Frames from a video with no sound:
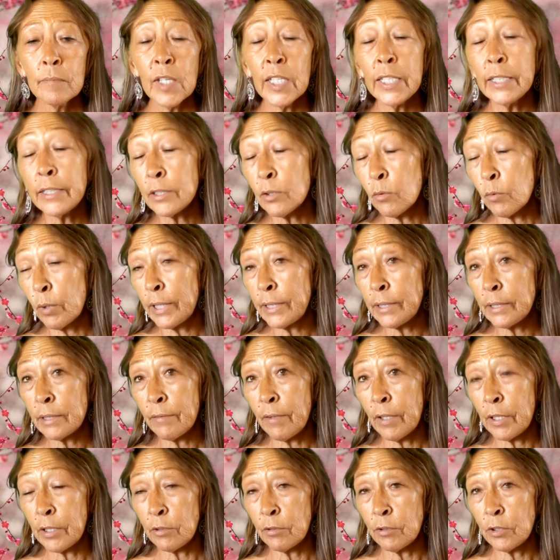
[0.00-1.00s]
It's a waste
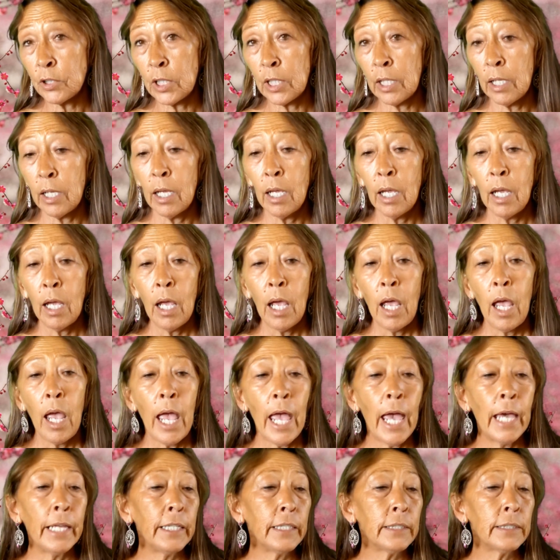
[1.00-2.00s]
of energy.
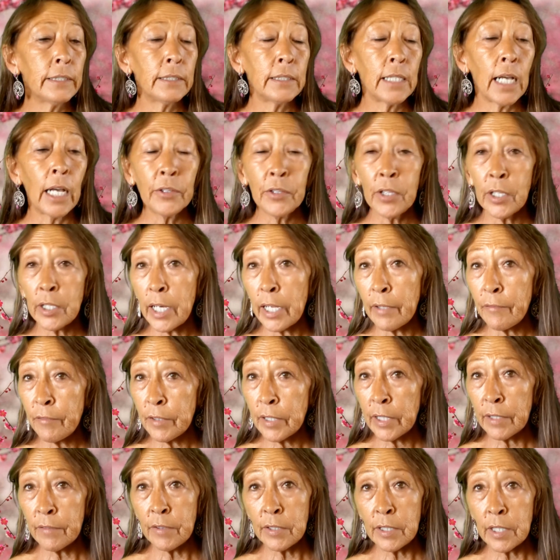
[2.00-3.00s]
And it's not that I've
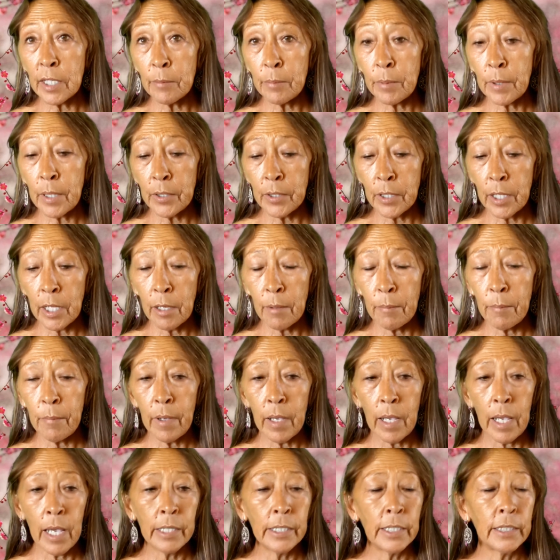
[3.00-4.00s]
given up on them,
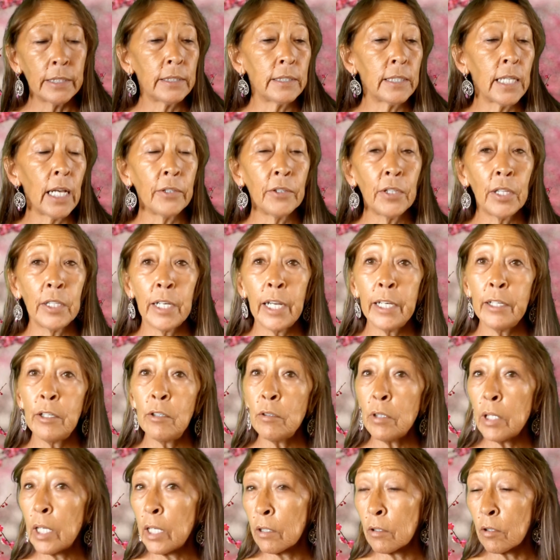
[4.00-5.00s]
and it's not that I
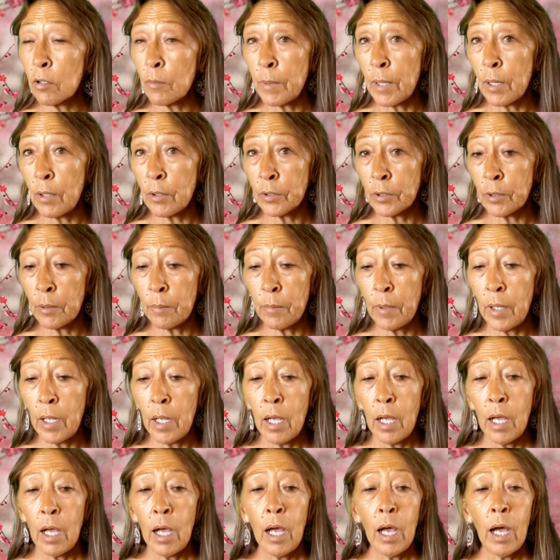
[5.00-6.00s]
don't care about them.
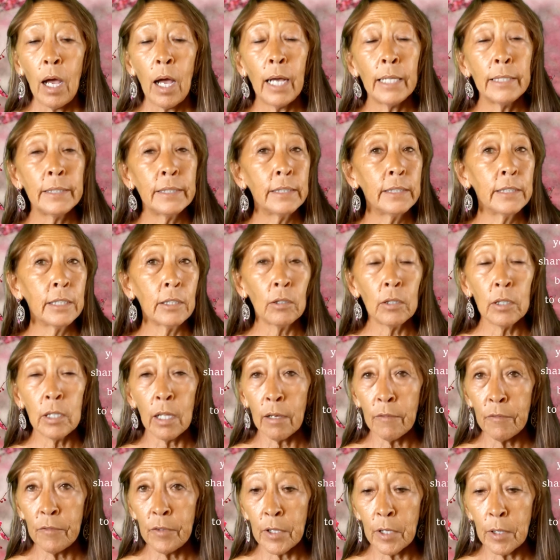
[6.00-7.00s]
I still
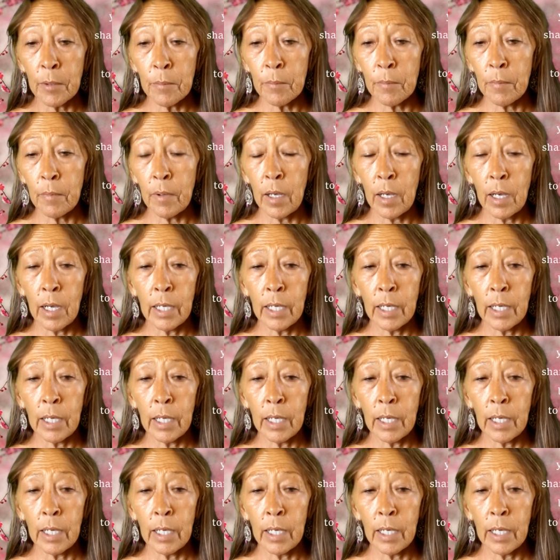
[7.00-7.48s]
love them.